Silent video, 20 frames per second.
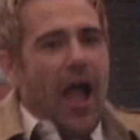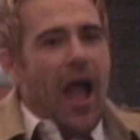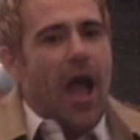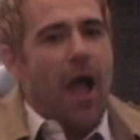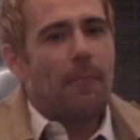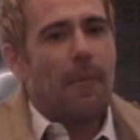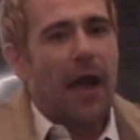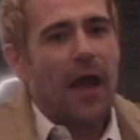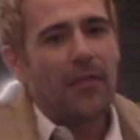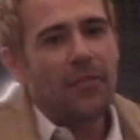
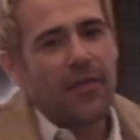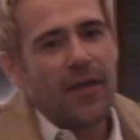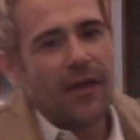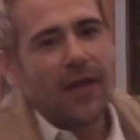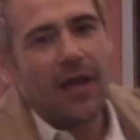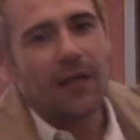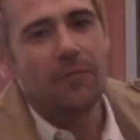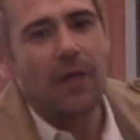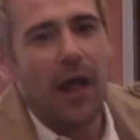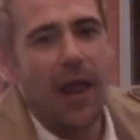I think
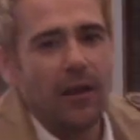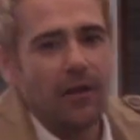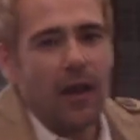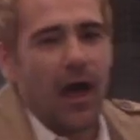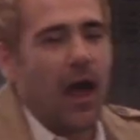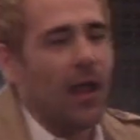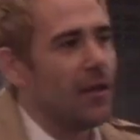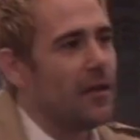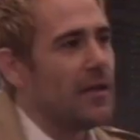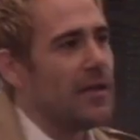
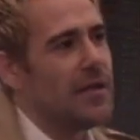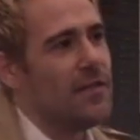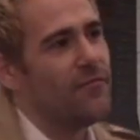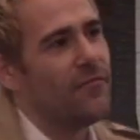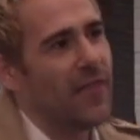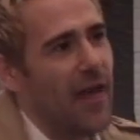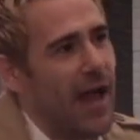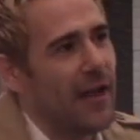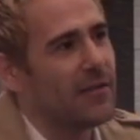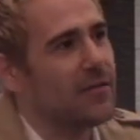I'll leave
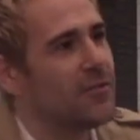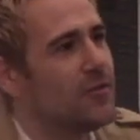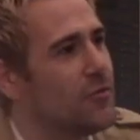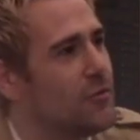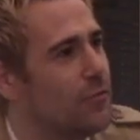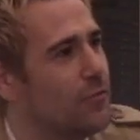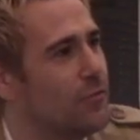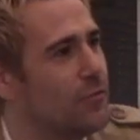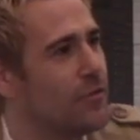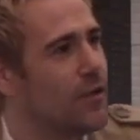that
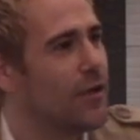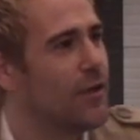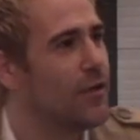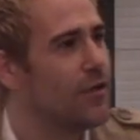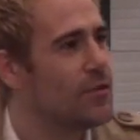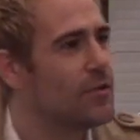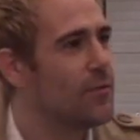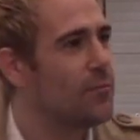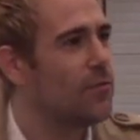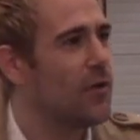to the
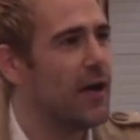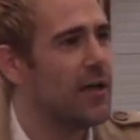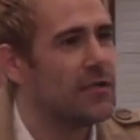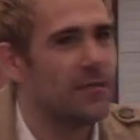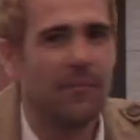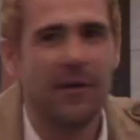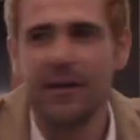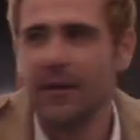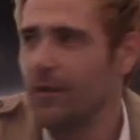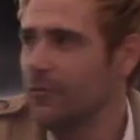surprise.
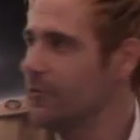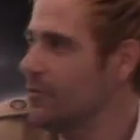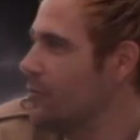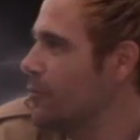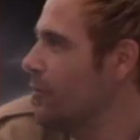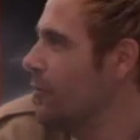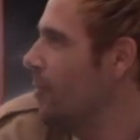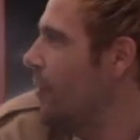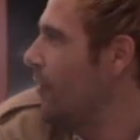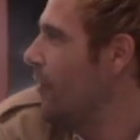Am I allowed to
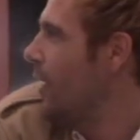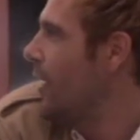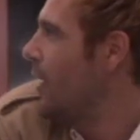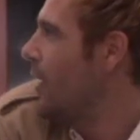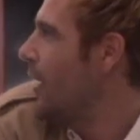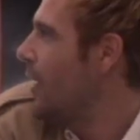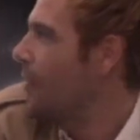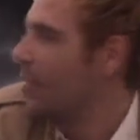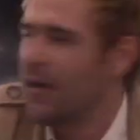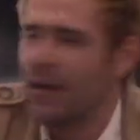talk about
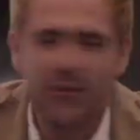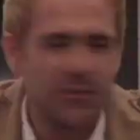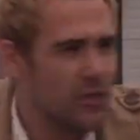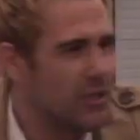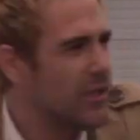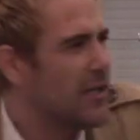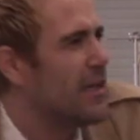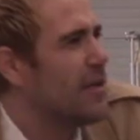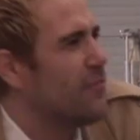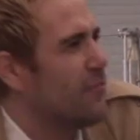that? I think I
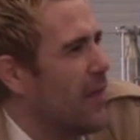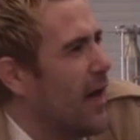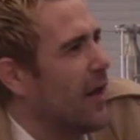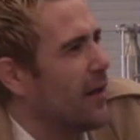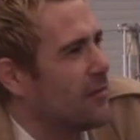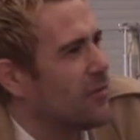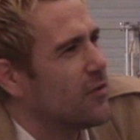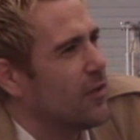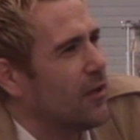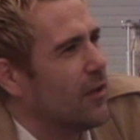should leave
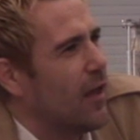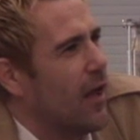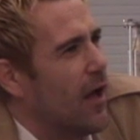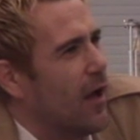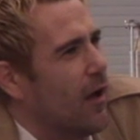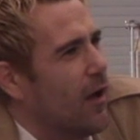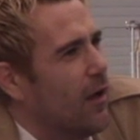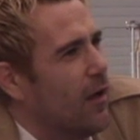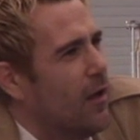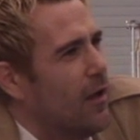that till
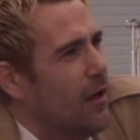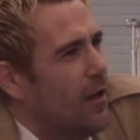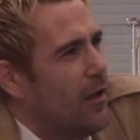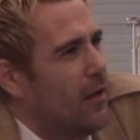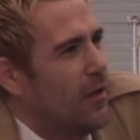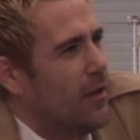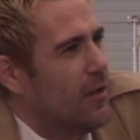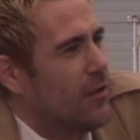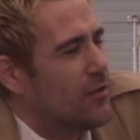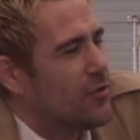
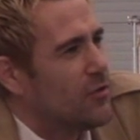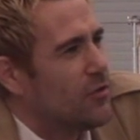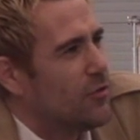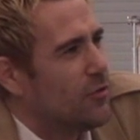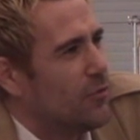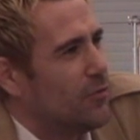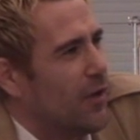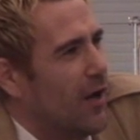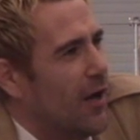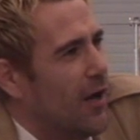
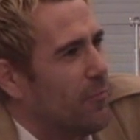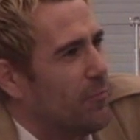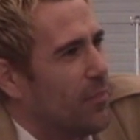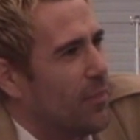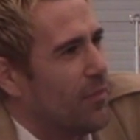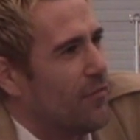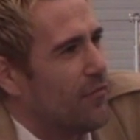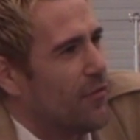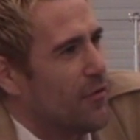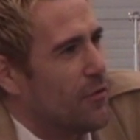
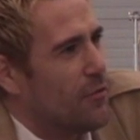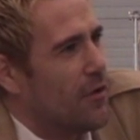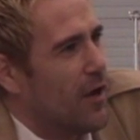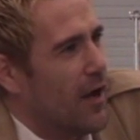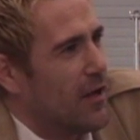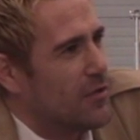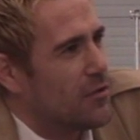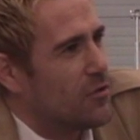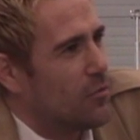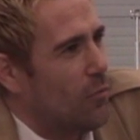for you
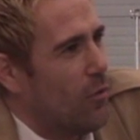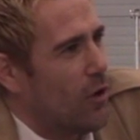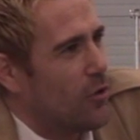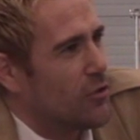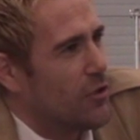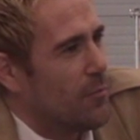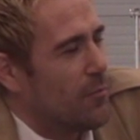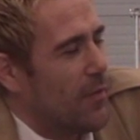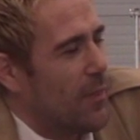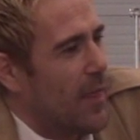guys to watch
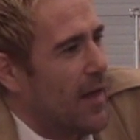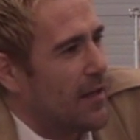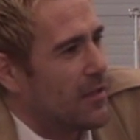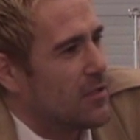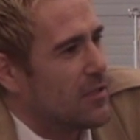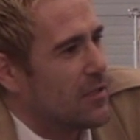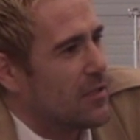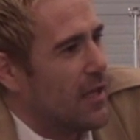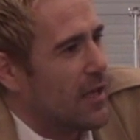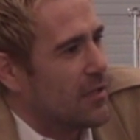it, but
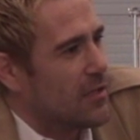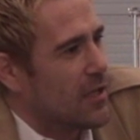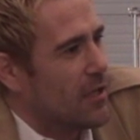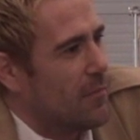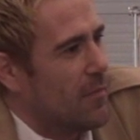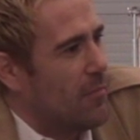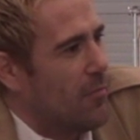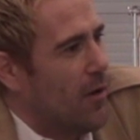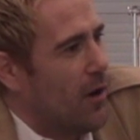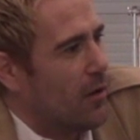that's going
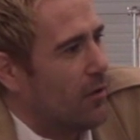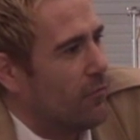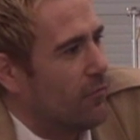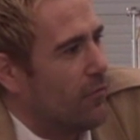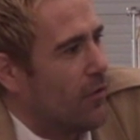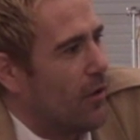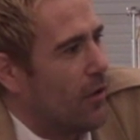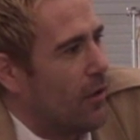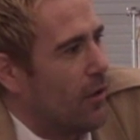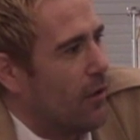to be part of
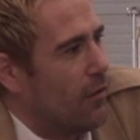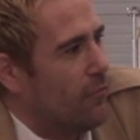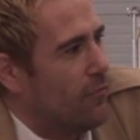the